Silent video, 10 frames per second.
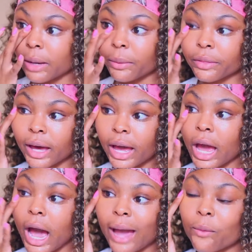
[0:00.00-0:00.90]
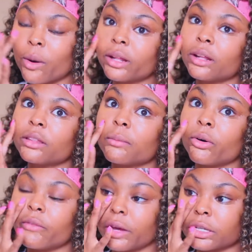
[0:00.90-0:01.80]
with that. I wanted the
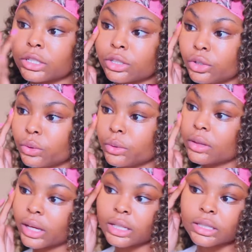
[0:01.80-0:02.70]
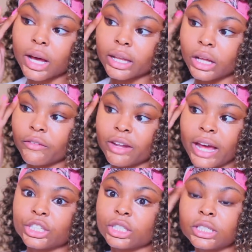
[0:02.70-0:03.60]
motivation to do the things I love, and I
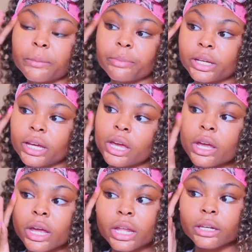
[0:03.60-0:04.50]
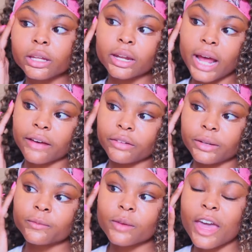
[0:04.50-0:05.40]
just simply didn't have
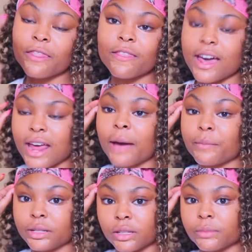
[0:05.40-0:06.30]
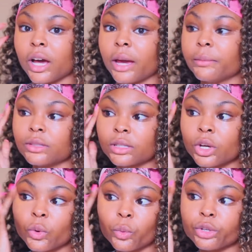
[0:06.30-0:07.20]
it. And that happens sometimes,
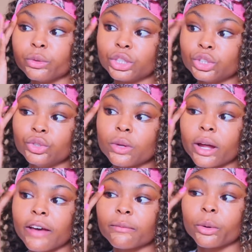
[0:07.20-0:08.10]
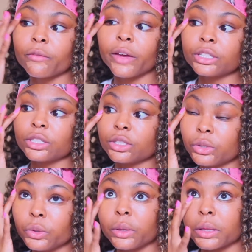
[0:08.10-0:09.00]
where you just do not have motivation to
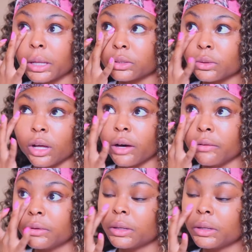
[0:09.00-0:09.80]
do the things you love.